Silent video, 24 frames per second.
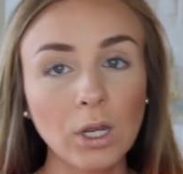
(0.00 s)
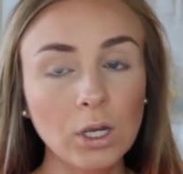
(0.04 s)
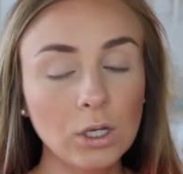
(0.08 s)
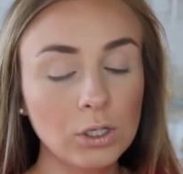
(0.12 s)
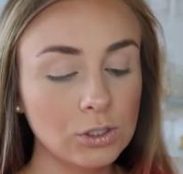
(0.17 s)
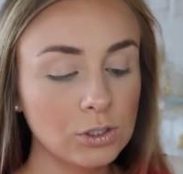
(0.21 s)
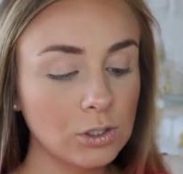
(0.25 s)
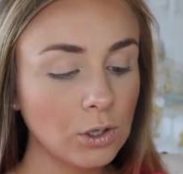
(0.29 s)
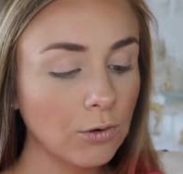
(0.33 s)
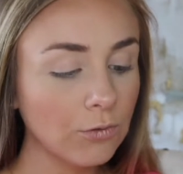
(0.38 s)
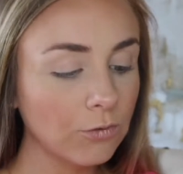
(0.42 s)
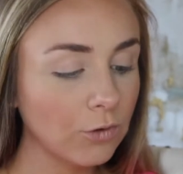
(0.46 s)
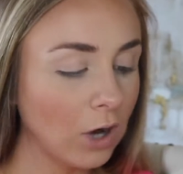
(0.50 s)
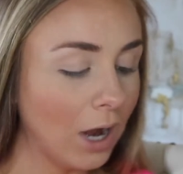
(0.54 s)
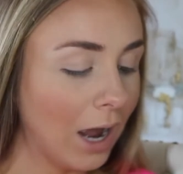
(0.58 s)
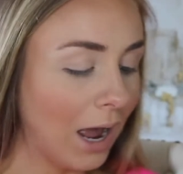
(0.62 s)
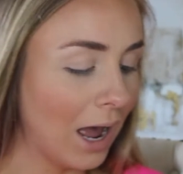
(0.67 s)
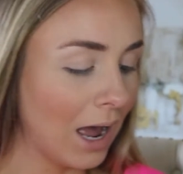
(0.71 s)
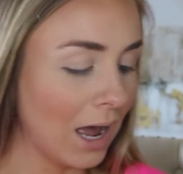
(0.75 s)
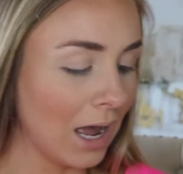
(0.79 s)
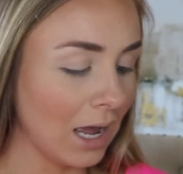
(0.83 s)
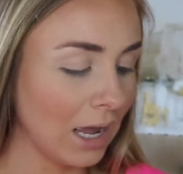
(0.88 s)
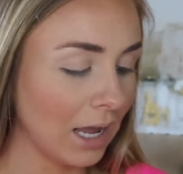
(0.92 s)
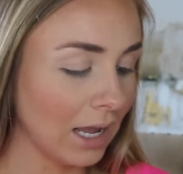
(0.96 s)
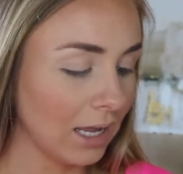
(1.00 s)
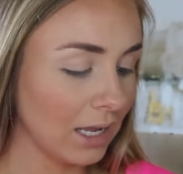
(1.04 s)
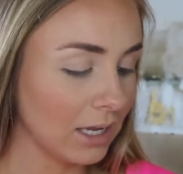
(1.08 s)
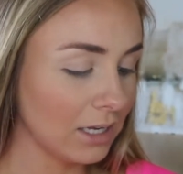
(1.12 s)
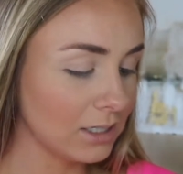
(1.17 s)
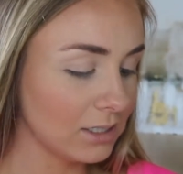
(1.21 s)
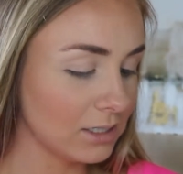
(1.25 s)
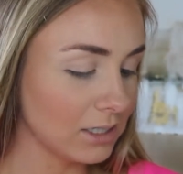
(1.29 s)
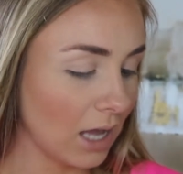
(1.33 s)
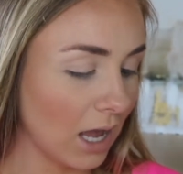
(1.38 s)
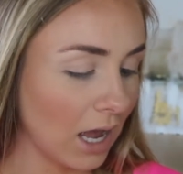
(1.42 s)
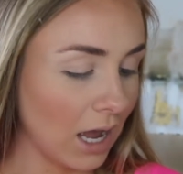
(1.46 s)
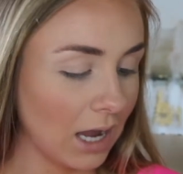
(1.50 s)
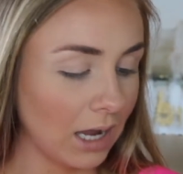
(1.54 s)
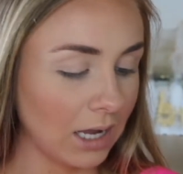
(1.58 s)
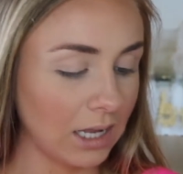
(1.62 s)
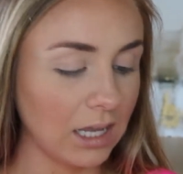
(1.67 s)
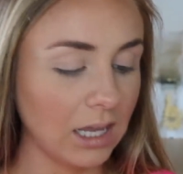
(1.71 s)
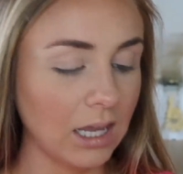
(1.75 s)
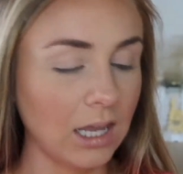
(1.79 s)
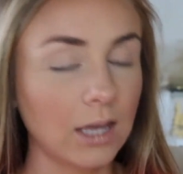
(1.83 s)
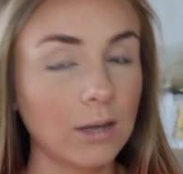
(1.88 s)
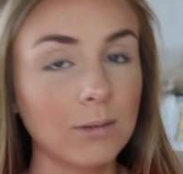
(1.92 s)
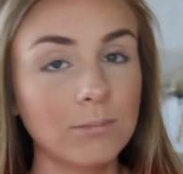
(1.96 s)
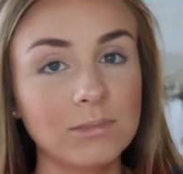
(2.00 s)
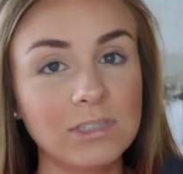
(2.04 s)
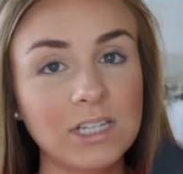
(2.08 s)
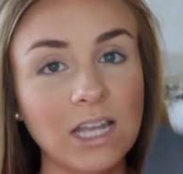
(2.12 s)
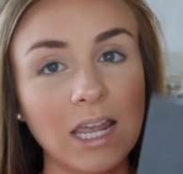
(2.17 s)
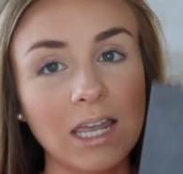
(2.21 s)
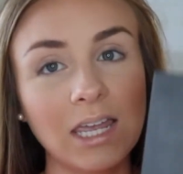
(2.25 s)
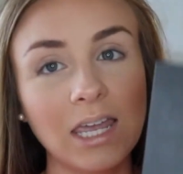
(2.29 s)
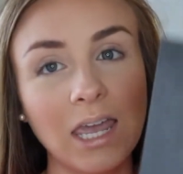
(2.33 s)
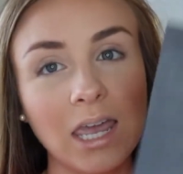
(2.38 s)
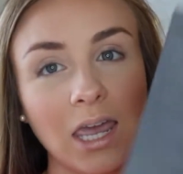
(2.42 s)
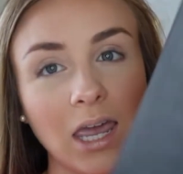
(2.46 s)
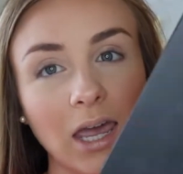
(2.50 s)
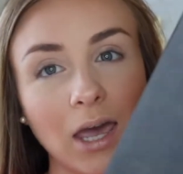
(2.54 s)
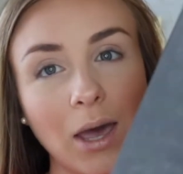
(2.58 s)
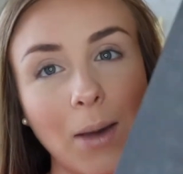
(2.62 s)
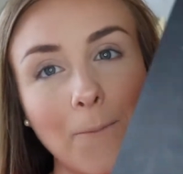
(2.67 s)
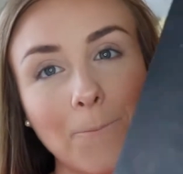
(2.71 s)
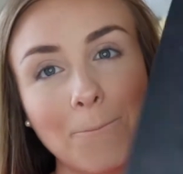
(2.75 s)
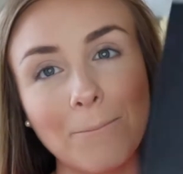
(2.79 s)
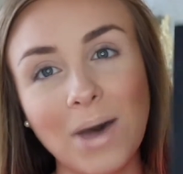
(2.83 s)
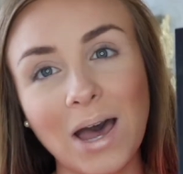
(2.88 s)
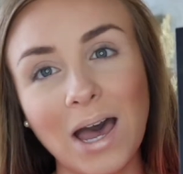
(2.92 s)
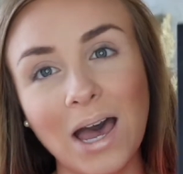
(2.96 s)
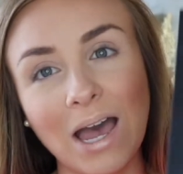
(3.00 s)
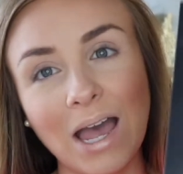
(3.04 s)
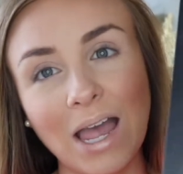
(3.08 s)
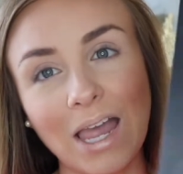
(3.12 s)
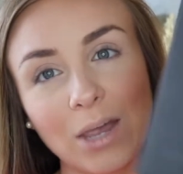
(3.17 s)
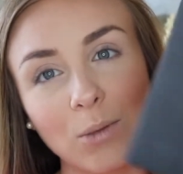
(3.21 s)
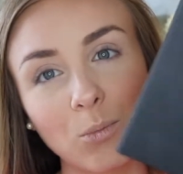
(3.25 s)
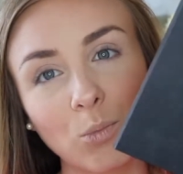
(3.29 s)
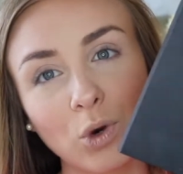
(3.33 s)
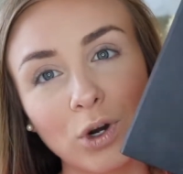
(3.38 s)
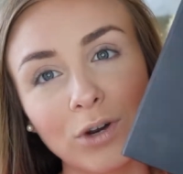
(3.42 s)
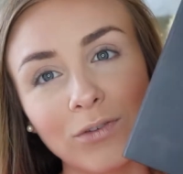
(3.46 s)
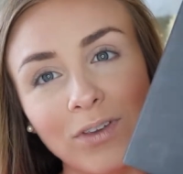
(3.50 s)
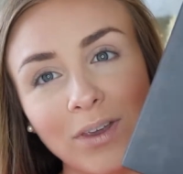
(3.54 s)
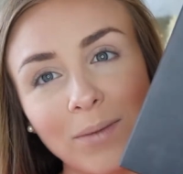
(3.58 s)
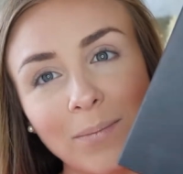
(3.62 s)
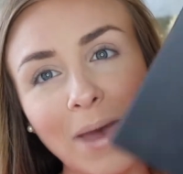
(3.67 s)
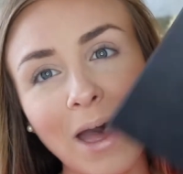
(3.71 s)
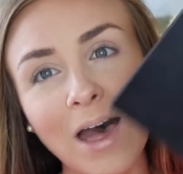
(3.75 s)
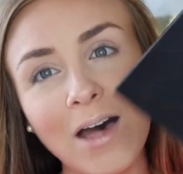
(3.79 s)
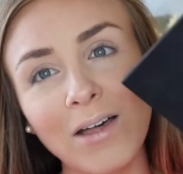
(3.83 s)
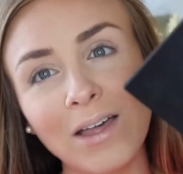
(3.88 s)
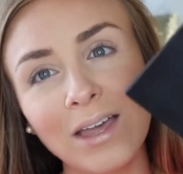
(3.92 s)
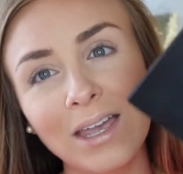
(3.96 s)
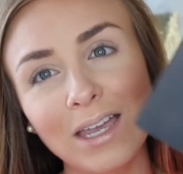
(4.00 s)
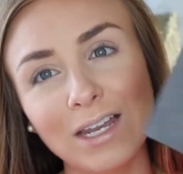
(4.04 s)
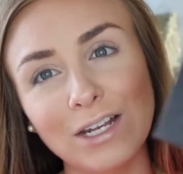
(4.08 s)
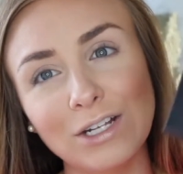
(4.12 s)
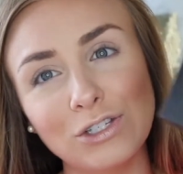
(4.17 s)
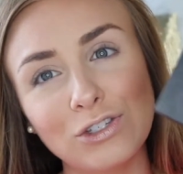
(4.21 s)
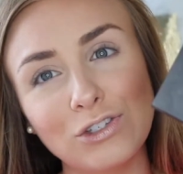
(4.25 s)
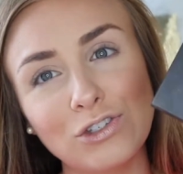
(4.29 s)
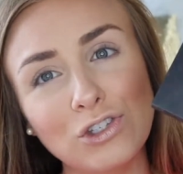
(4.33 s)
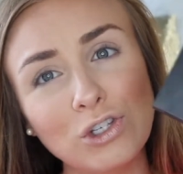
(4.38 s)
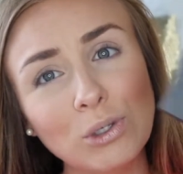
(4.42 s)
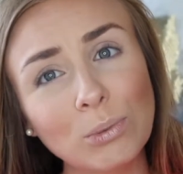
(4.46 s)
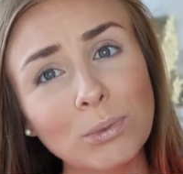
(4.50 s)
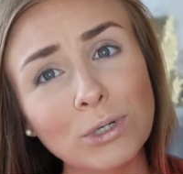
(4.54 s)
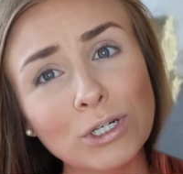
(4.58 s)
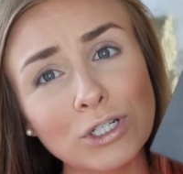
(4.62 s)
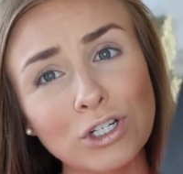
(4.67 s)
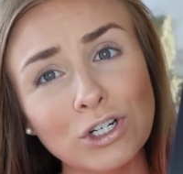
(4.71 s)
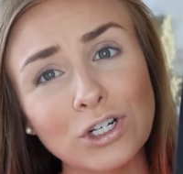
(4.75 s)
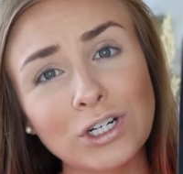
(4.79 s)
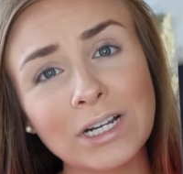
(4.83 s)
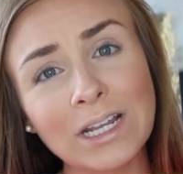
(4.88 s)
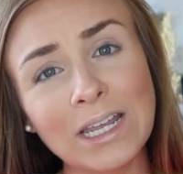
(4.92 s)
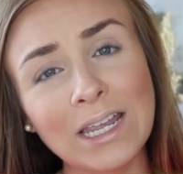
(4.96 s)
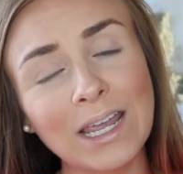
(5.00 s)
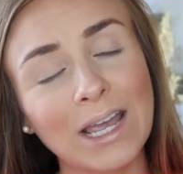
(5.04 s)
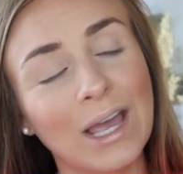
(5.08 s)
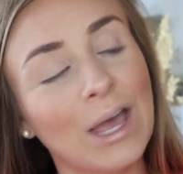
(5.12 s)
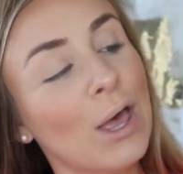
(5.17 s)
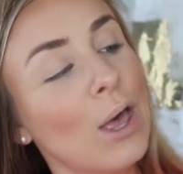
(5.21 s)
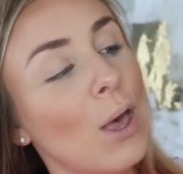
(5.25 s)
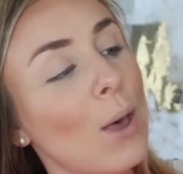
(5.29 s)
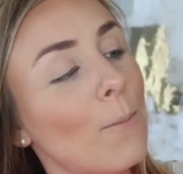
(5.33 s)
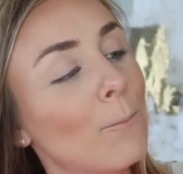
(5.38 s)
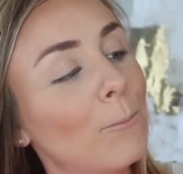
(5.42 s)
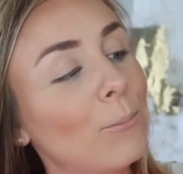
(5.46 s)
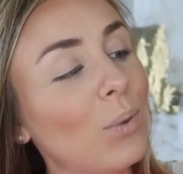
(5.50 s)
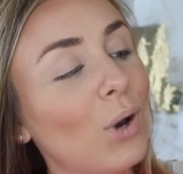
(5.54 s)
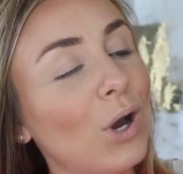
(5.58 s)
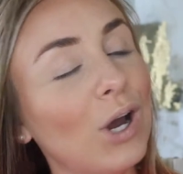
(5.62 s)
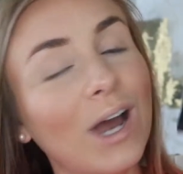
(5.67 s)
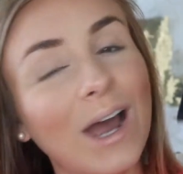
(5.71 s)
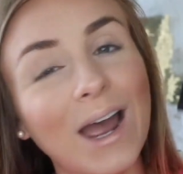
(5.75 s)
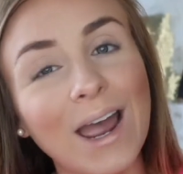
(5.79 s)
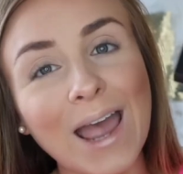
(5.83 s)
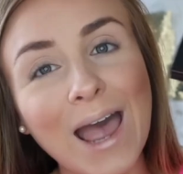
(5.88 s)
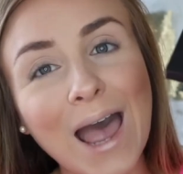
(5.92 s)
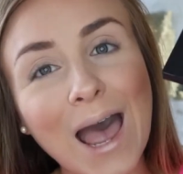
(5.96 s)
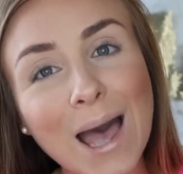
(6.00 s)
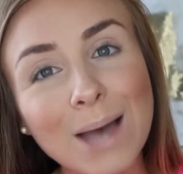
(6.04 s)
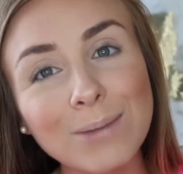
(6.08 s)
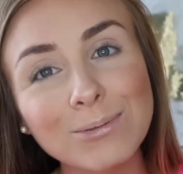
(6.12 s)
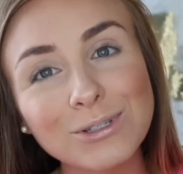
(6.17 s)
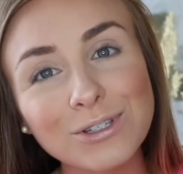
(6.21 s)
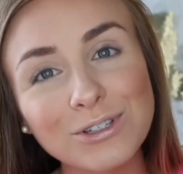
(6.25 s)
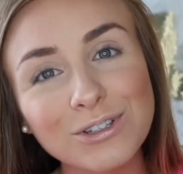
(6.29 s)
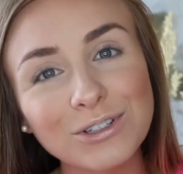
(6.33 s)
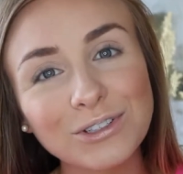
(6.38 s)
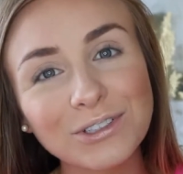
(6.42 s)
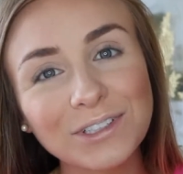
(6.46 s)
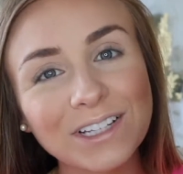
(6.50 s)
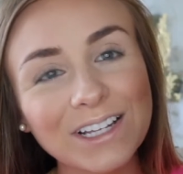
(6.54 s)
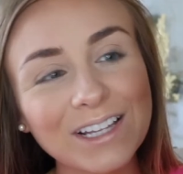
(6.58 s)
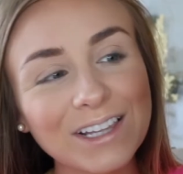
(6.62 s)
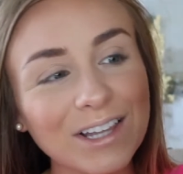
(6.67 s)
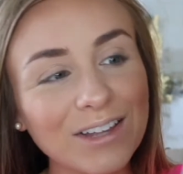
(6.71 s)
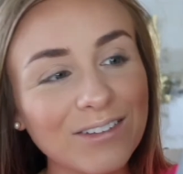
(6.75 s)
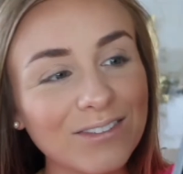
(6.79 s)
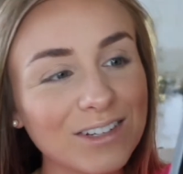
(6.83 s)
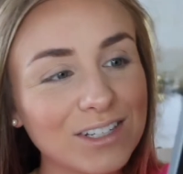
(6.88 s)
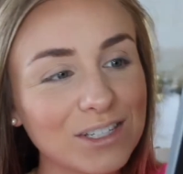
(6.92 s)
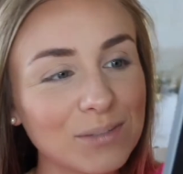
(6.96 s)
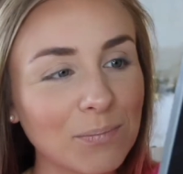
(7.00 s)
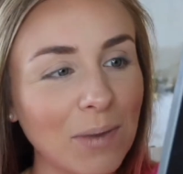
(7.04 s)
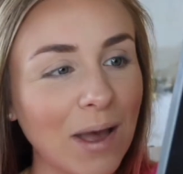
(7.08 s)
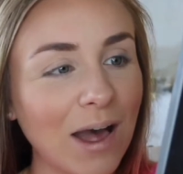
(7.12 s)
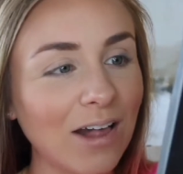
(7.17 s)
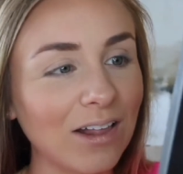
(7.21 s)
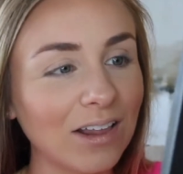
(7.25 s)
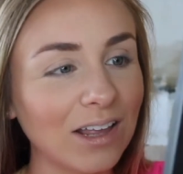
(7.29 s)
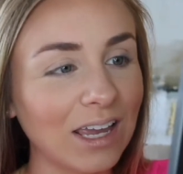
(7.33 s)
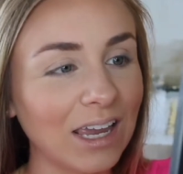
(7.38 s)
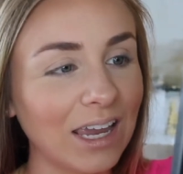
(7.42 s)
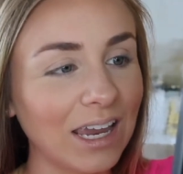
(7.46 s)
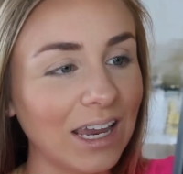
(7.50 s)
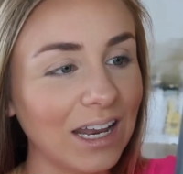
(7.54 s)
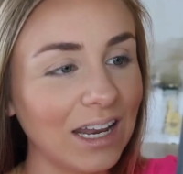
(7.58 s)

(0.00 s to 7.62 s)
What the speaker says: So for eyes, I am taking my Morphe palette. It is super dirty, but I absolutely love this palette.